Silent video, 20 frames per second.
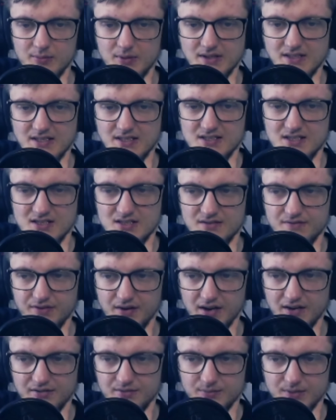But it says
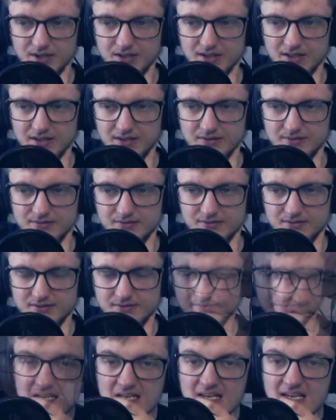5 mana.
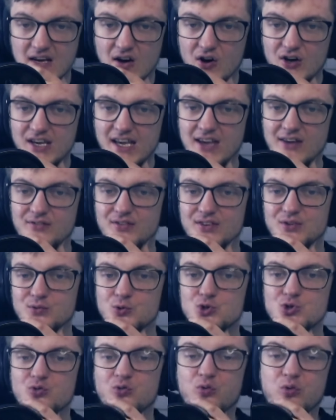Okay, if it
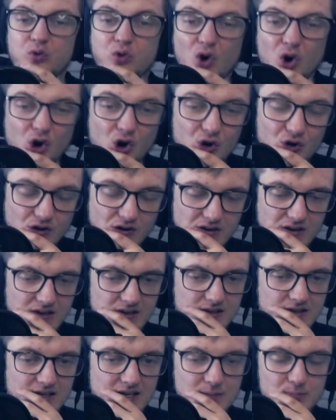was 4,
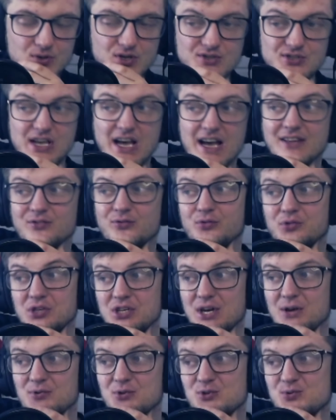because at
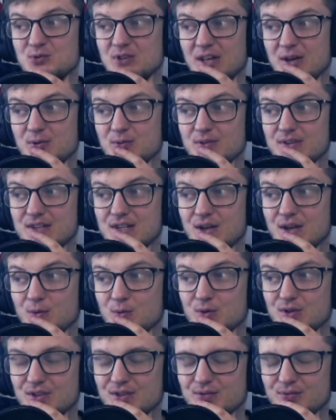3 I was like wondering,
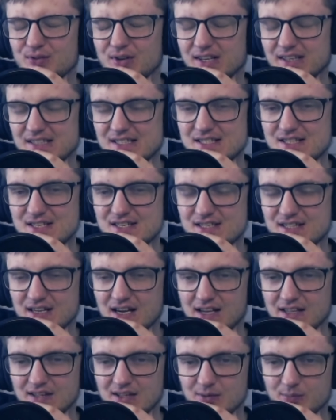this is
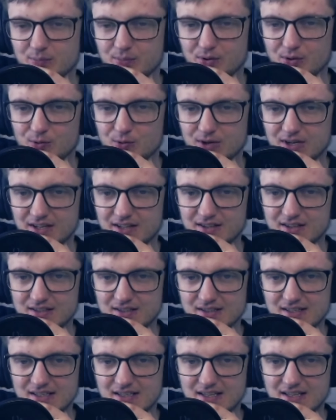kinda broken,
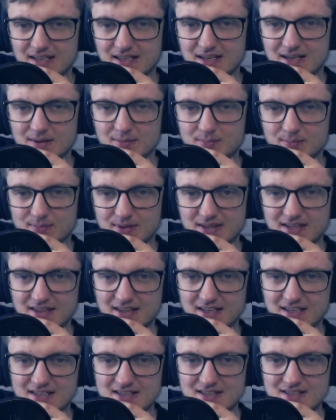but then
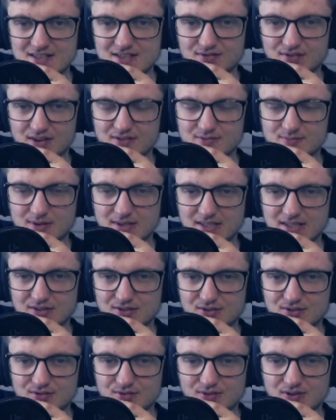I read it's 5 mana,
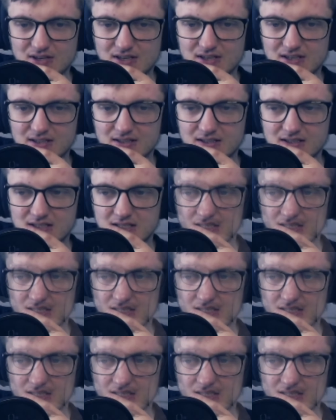not 3.